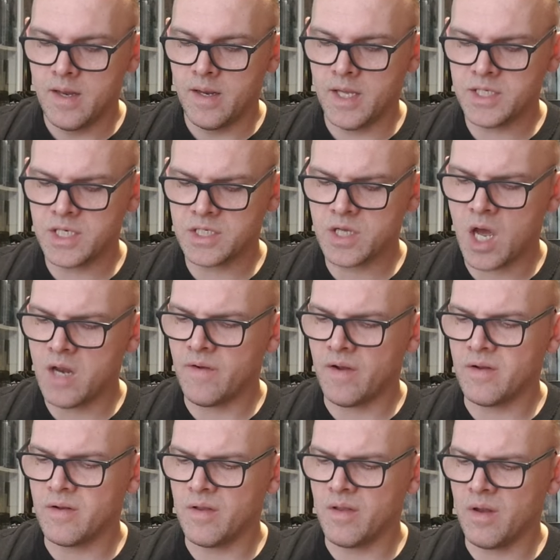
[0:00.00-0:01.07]
This is kind of
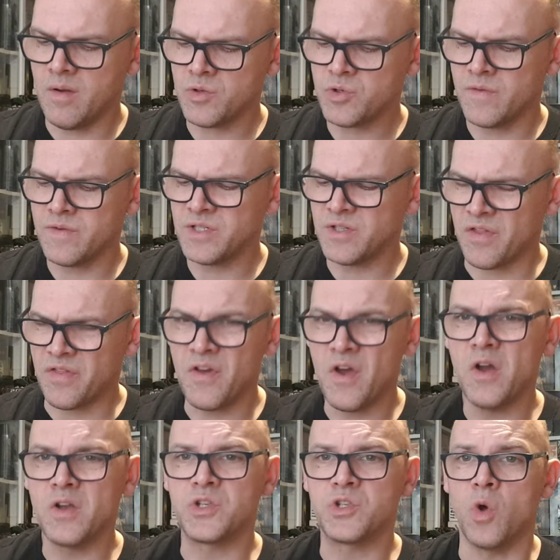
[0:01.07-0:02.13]
like, I'm not sure if this is a
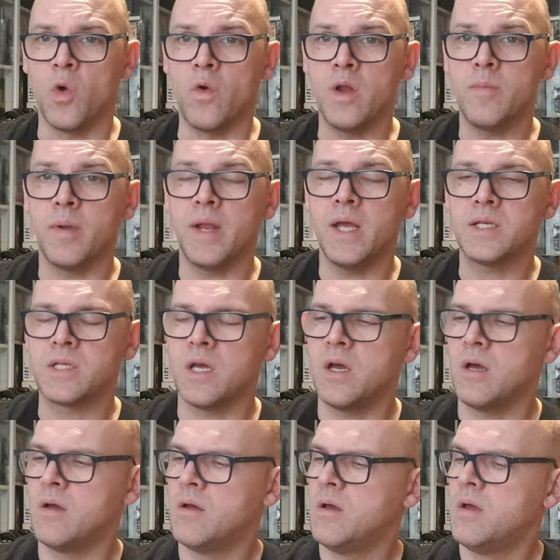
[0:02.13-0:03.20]
third story, but it is a